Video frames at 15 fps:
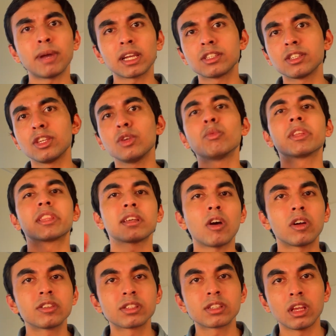to you with an
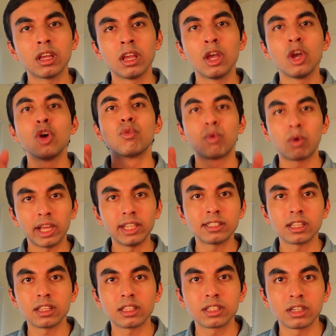answer right in the
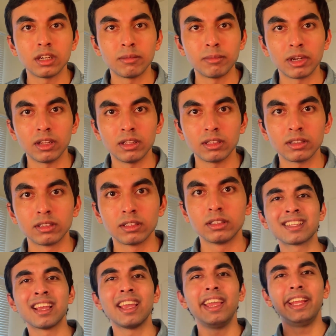terminal.
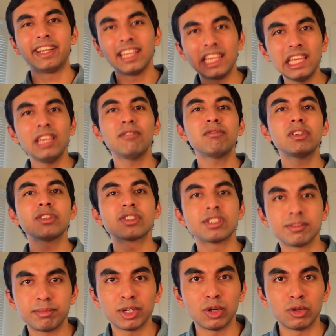It even
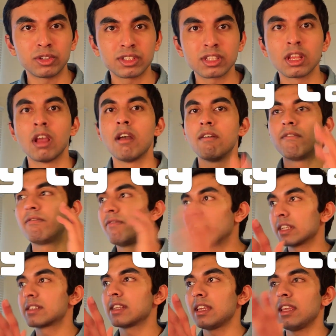supports
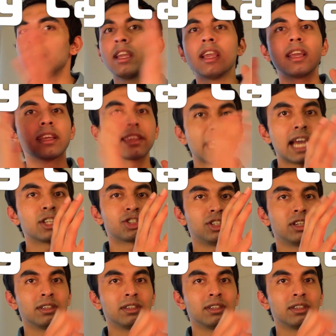fuzzy caching.